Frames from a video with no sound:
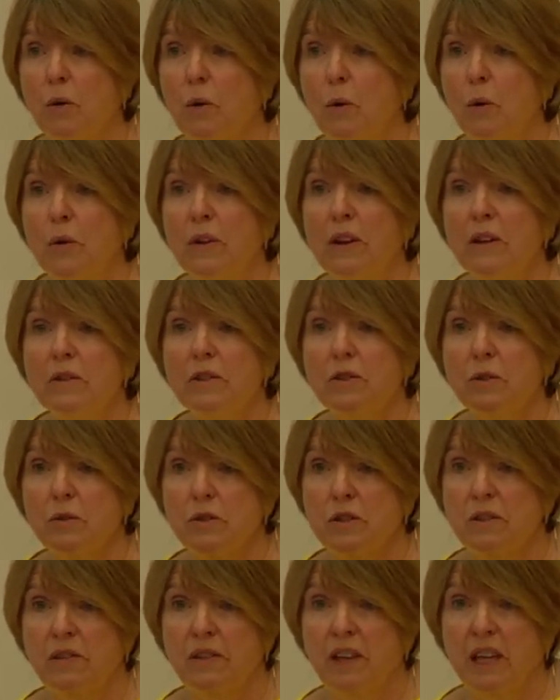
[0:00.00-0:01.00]
all those
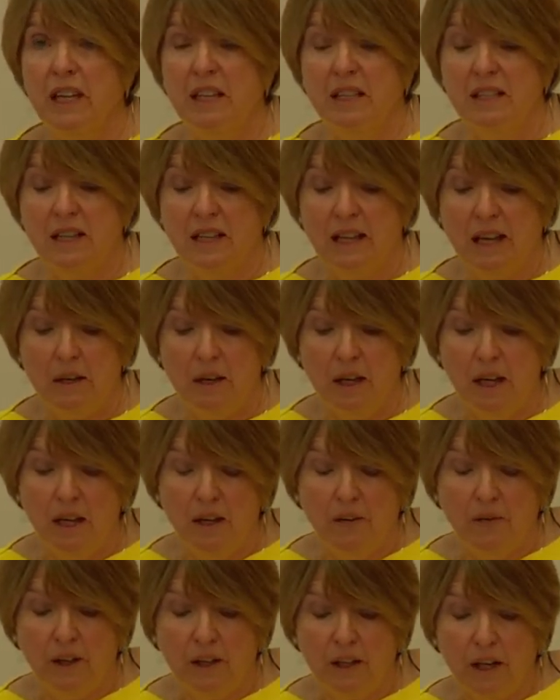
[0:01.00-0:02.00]
sorts of things
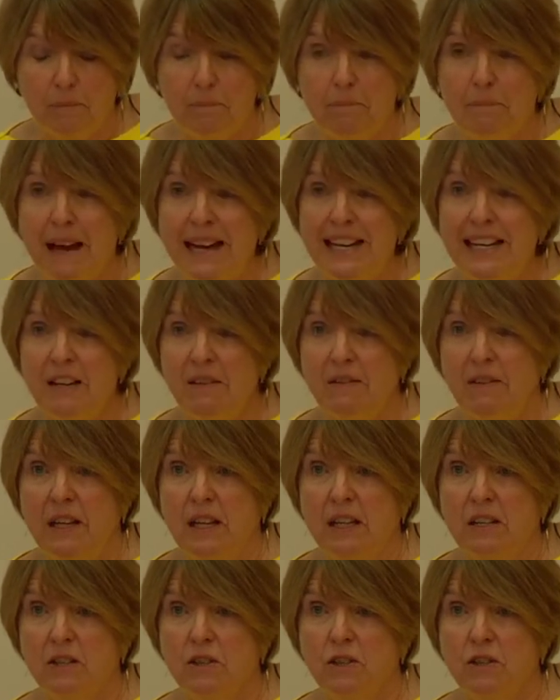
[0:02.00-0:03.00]
that many of the
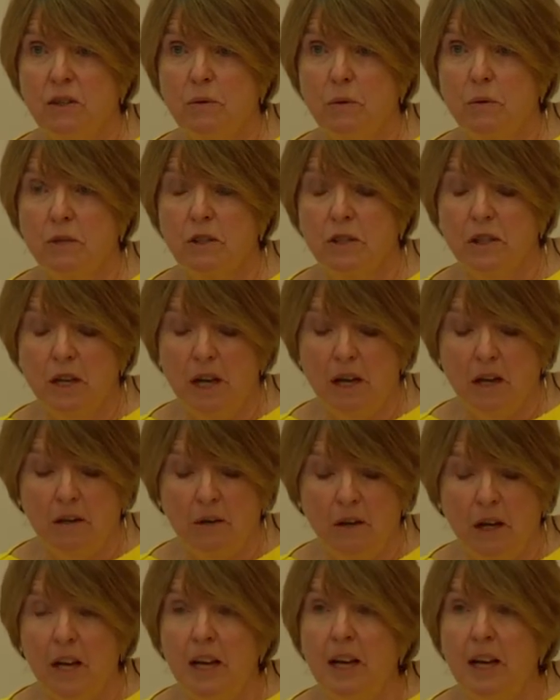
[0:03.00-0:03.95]
industries want to know.